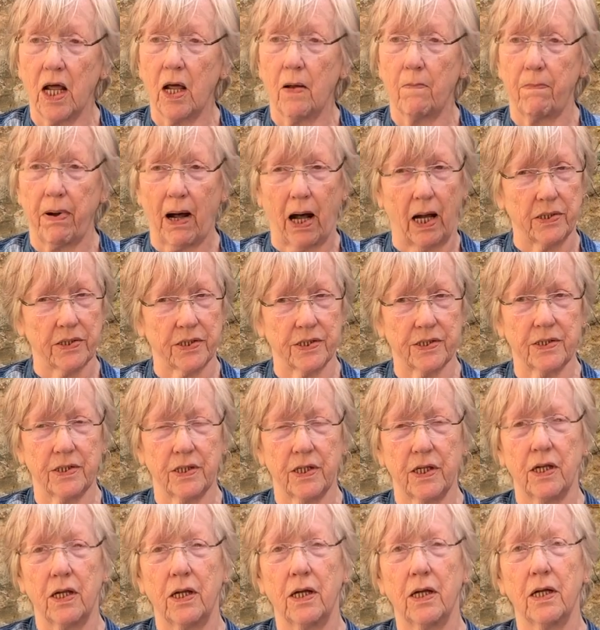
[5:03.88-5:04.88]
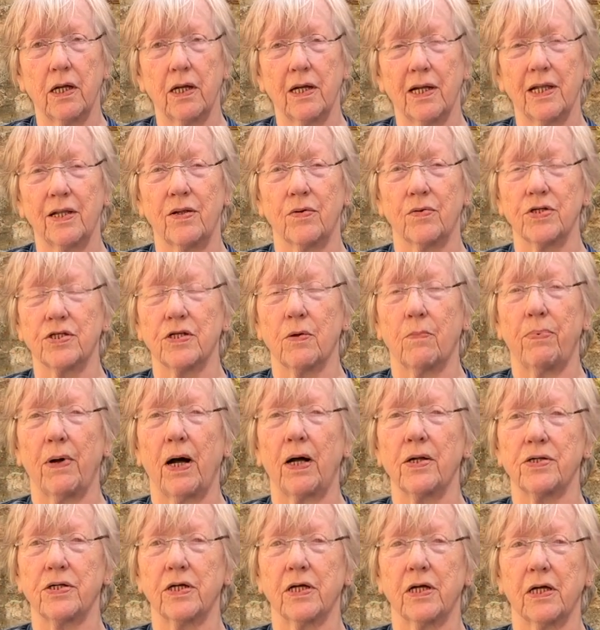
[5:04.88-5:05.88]
But, there is a
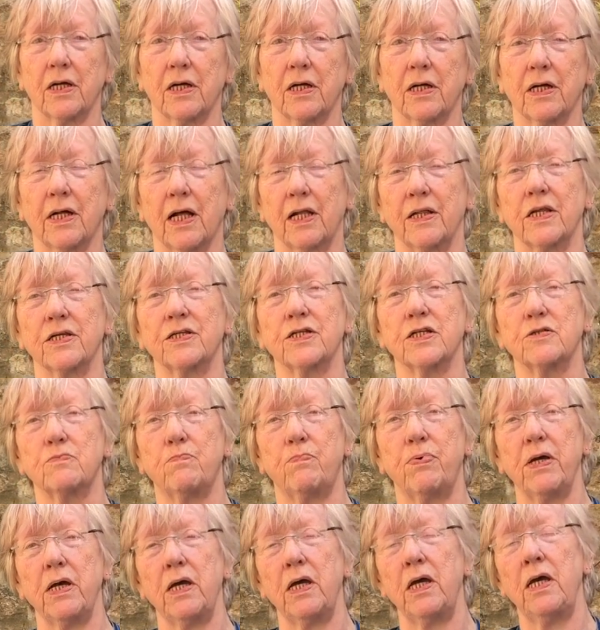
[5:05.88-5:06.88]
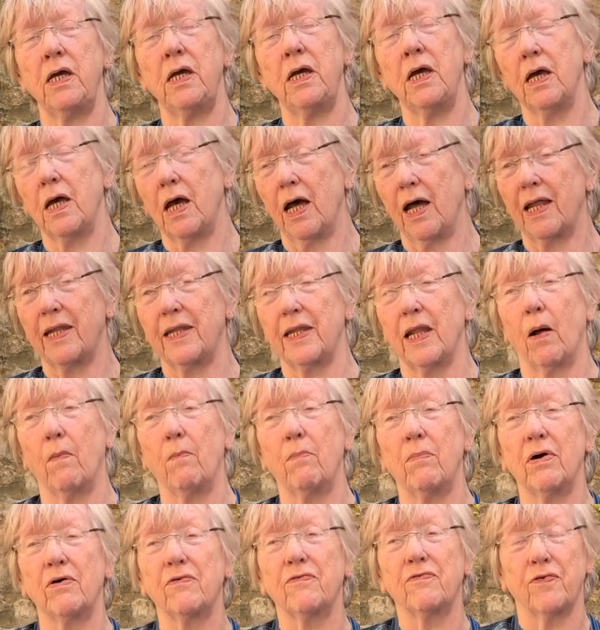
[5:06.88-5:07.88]
but here, and this is B
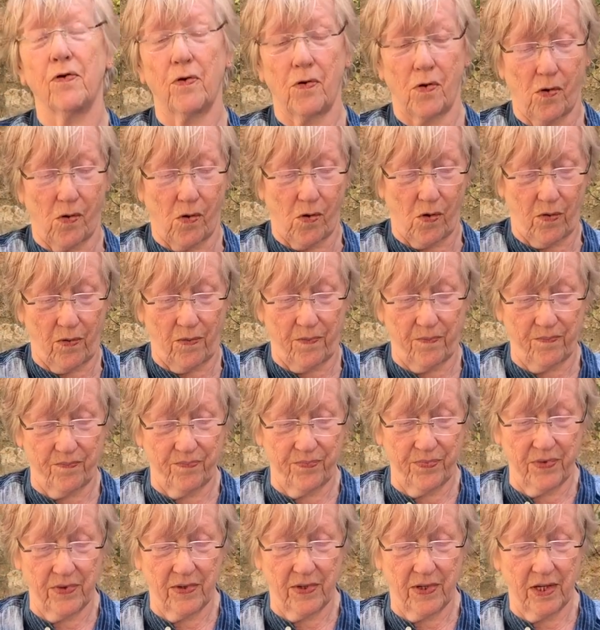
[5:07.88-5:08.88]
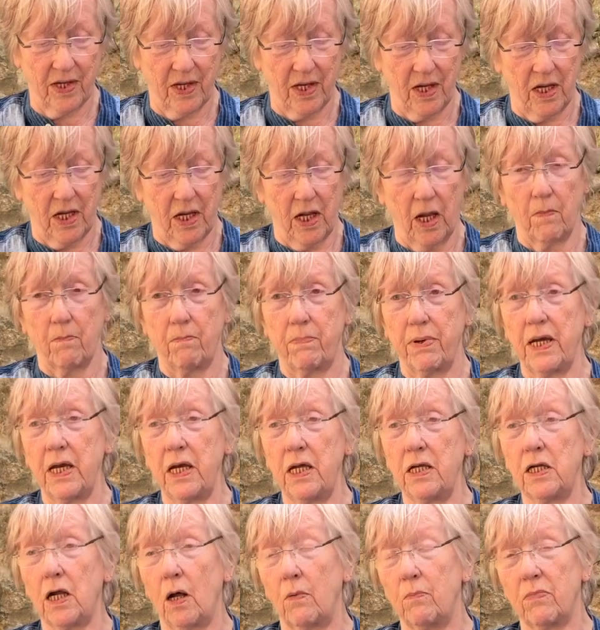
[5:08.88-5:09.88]
number 4.
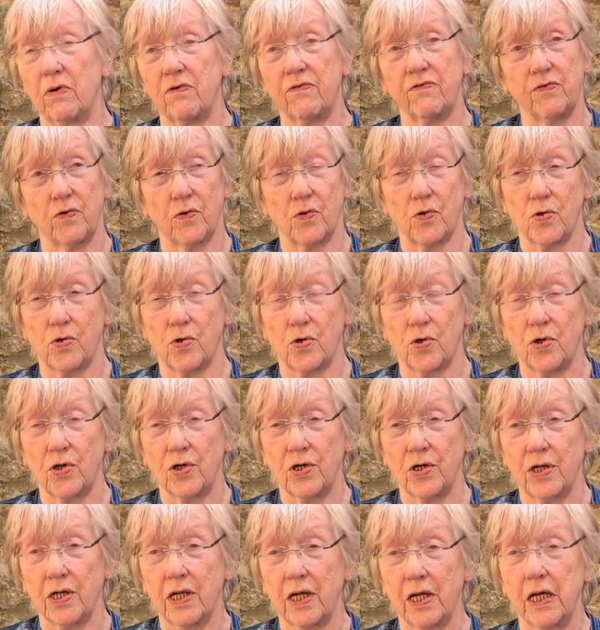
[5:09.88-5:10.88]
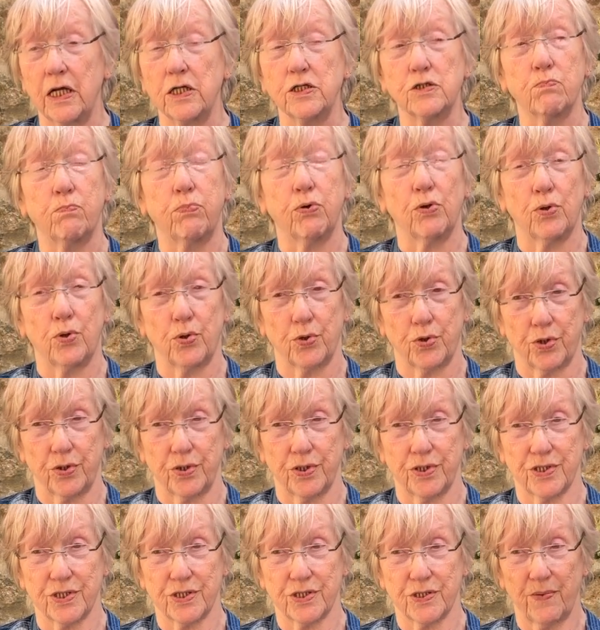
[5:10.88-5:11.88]
B number 4 is
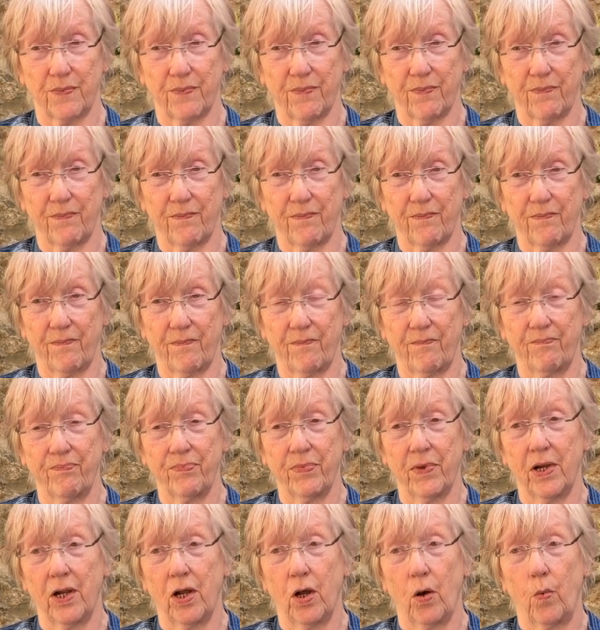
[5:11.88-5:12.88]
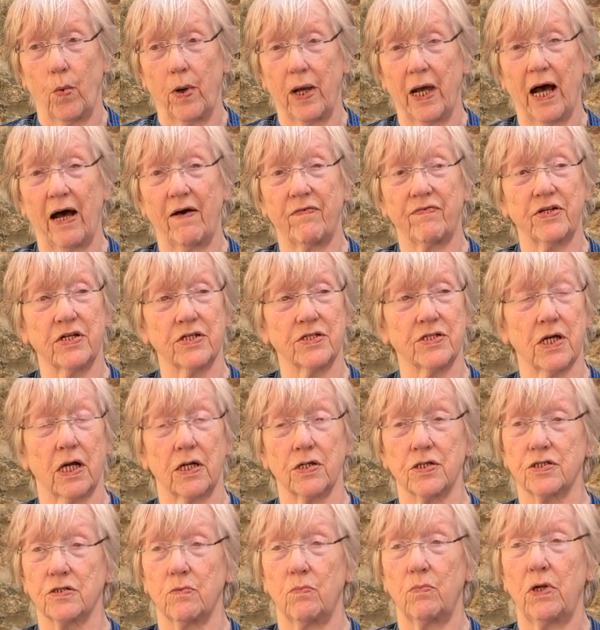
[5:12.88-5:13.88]
borders. we have to
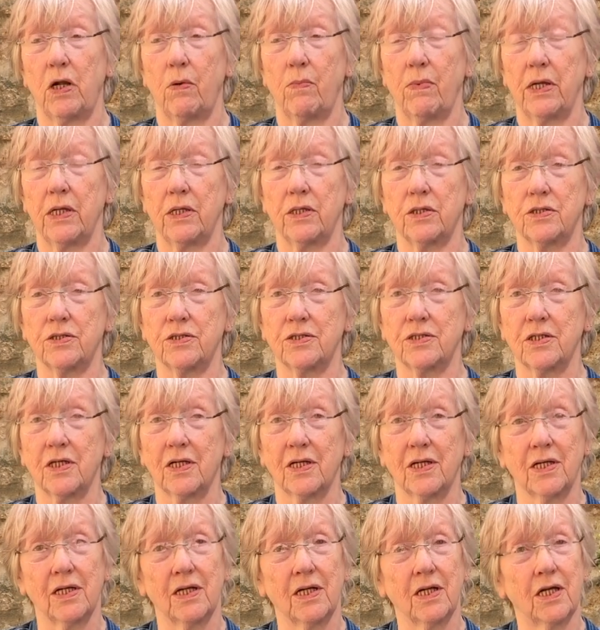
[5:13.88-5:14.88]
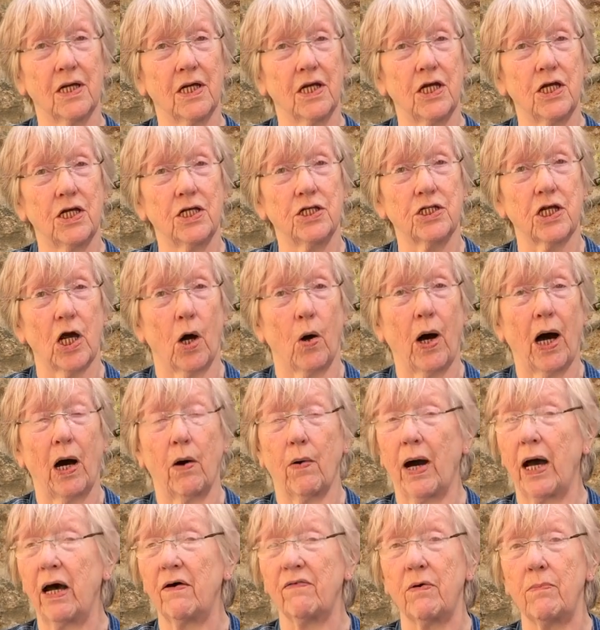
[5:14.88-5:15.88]
set some limits. So
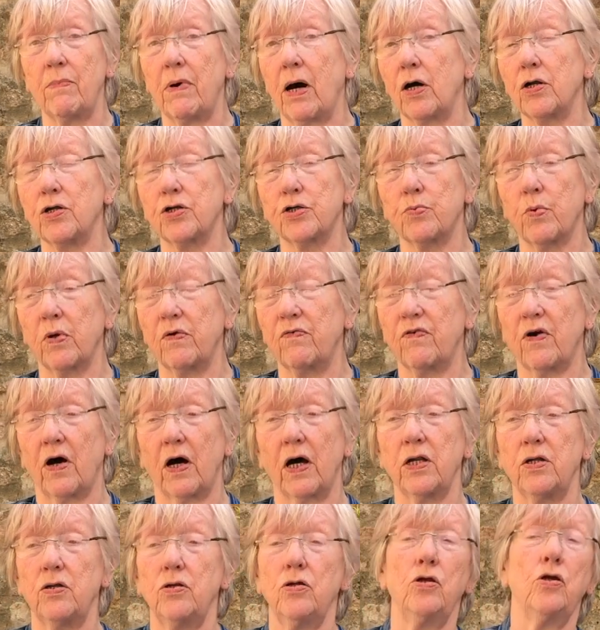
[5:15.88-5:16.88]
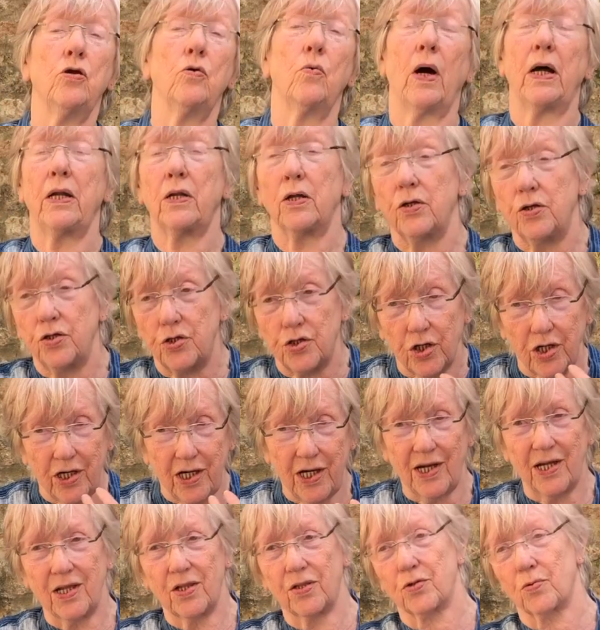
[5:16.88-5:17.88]
however much we find new
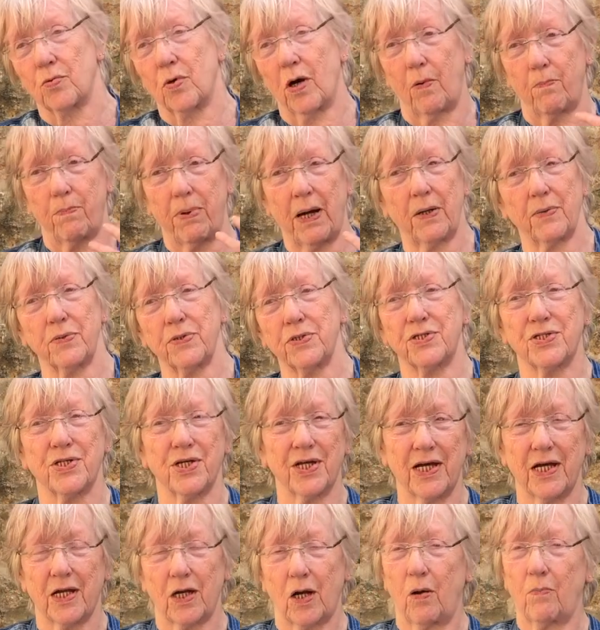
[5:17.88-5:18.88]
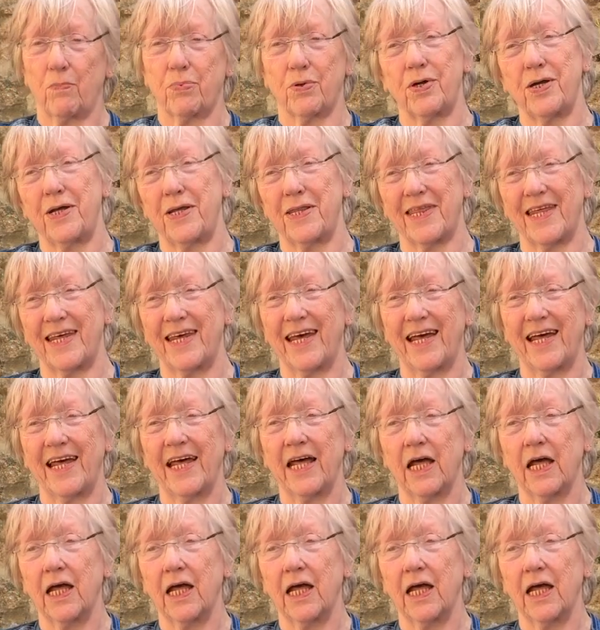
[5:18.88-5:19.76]
energy through our bouncing and our breathing,